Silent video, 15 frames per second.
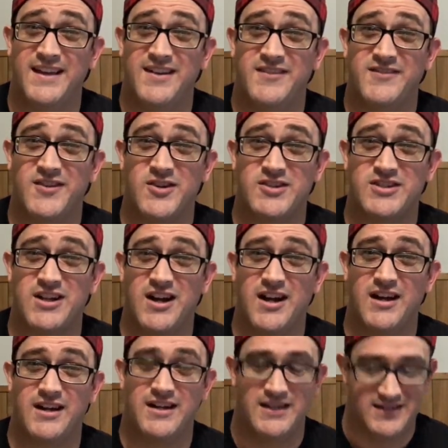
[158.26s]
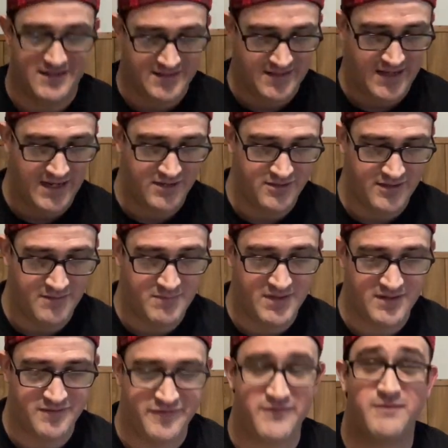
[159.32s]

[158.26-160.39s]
first card. Actually, I'm going to